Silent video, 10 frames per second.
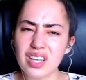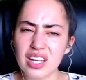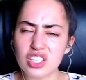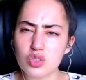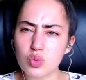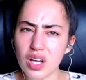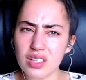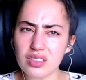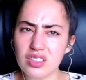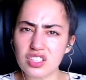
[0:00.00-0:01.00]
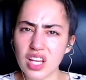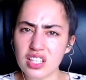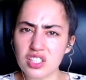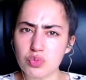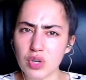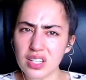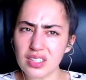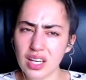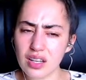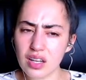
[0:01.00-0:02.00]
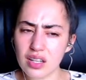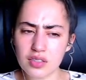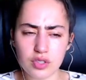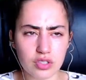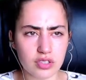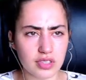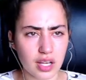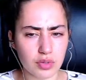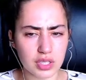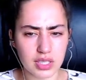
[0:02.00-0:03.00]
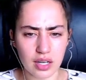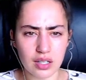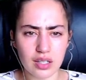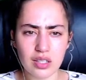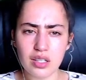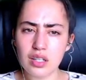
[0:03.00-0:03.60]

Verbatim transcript: Detached what? Detached retina? I never heard of that. What is that?